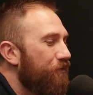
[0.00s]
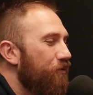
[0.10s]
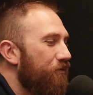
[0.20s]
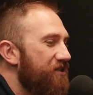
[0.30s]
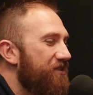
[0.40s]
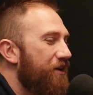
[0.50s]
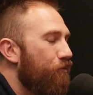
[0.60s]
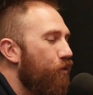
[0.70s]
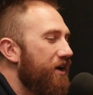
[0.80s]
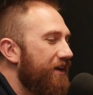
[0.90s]
First off,
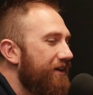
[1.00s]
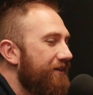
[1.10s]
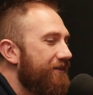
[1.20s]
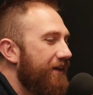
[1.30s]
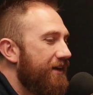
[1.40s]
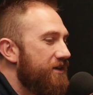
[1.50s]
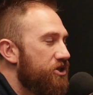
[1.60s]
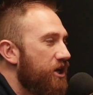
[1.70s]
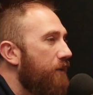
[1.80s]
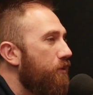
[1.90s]
what is a
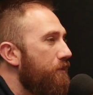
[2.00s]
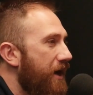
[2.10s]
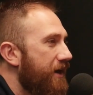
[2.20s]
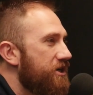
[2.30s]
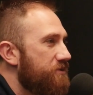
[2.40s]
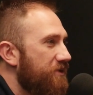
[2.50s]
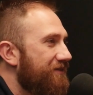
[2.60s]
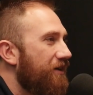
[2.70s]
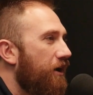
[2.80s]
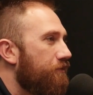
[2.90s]
shop management
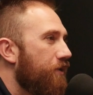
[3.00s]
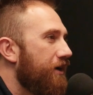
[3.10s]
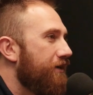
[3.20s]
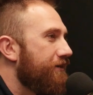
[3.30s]
software?